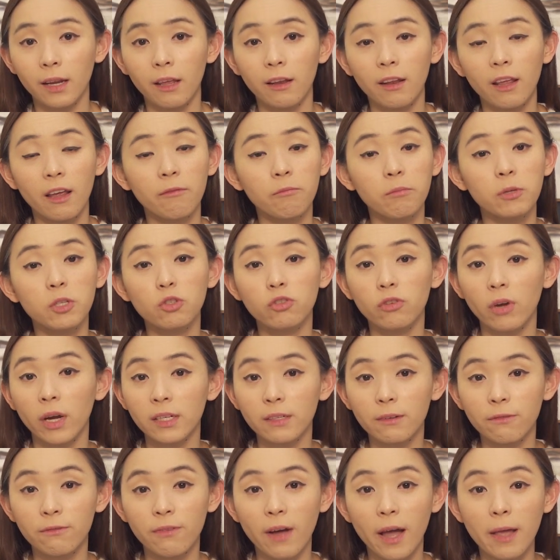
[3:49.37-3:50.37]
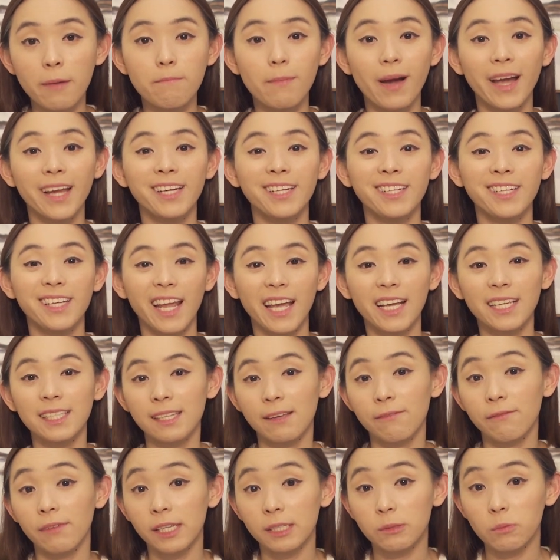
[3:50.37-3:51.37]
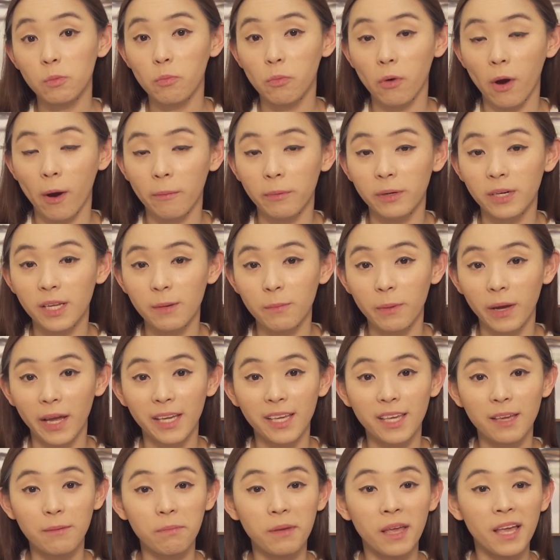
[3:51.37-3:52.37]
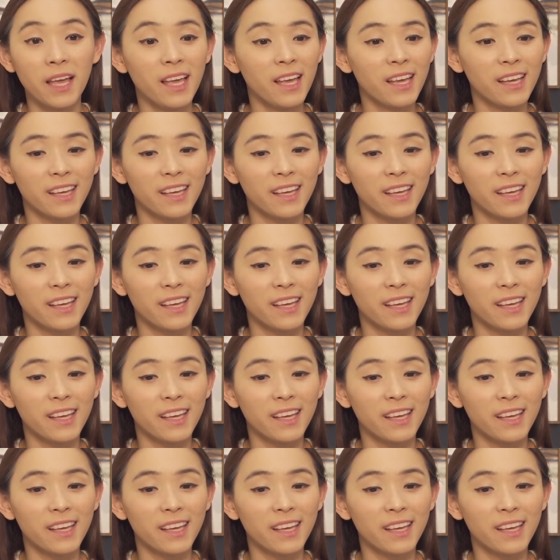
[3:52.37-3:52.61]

and I've been trying to find my next investment property, but I keep